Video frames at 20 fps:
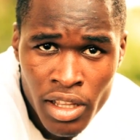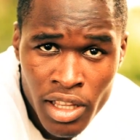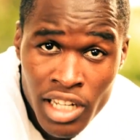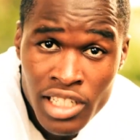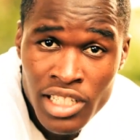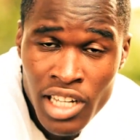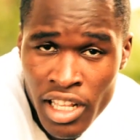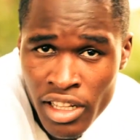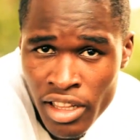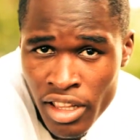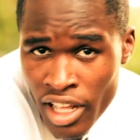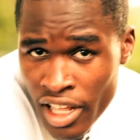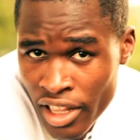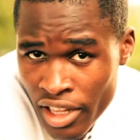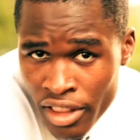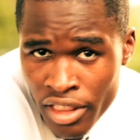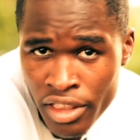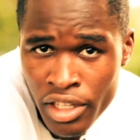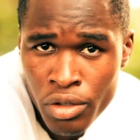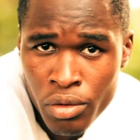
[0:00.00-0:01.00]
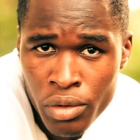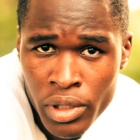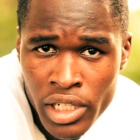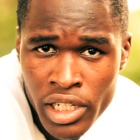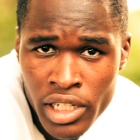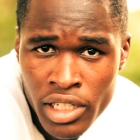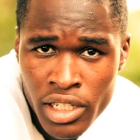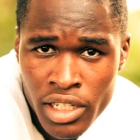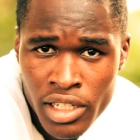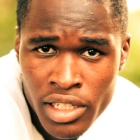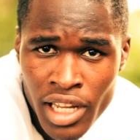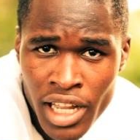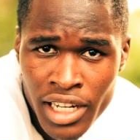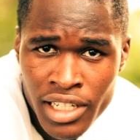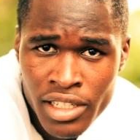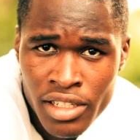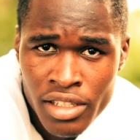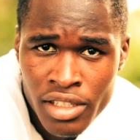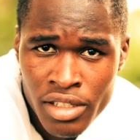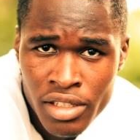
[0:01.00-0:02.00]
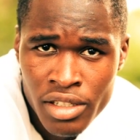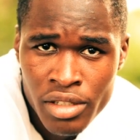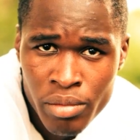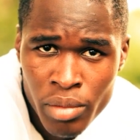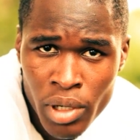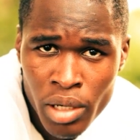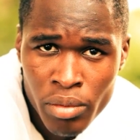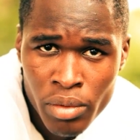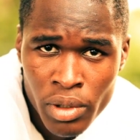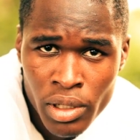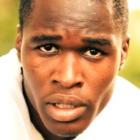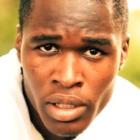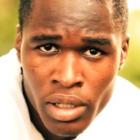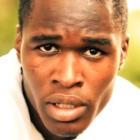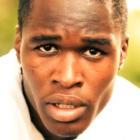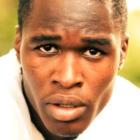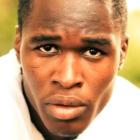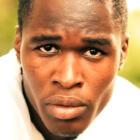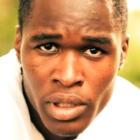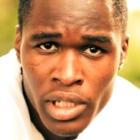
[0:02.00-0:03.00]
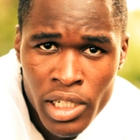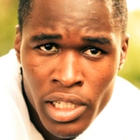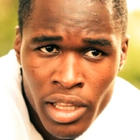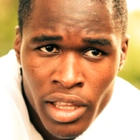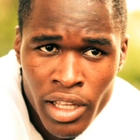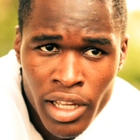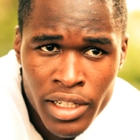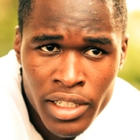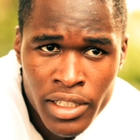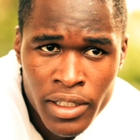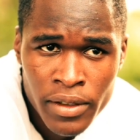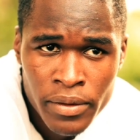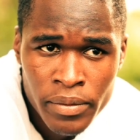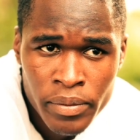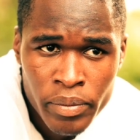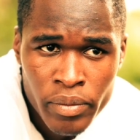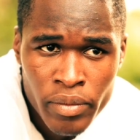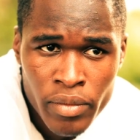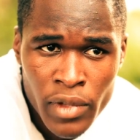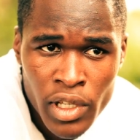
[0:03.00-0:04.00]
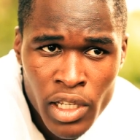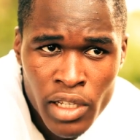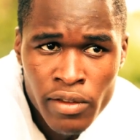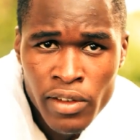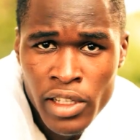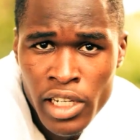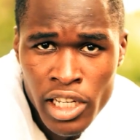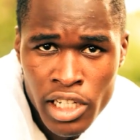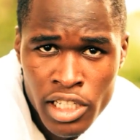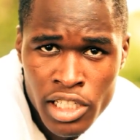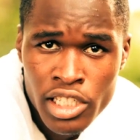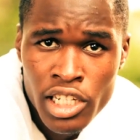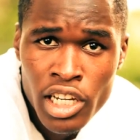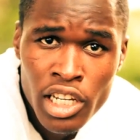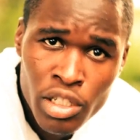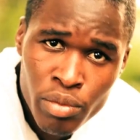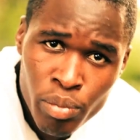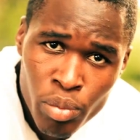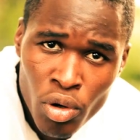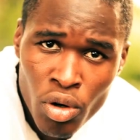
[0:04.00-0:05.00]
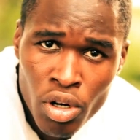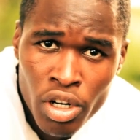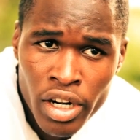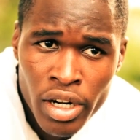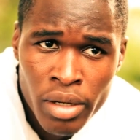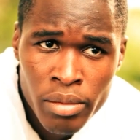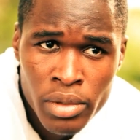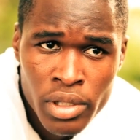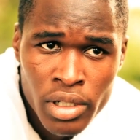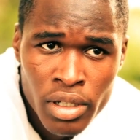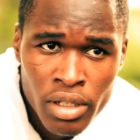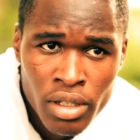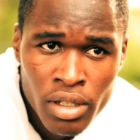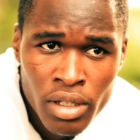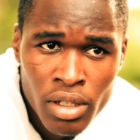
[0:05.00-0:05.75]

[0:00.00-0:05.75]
That's the other thing we need as artists in Zimbabwe. We need that. Even exchange programs.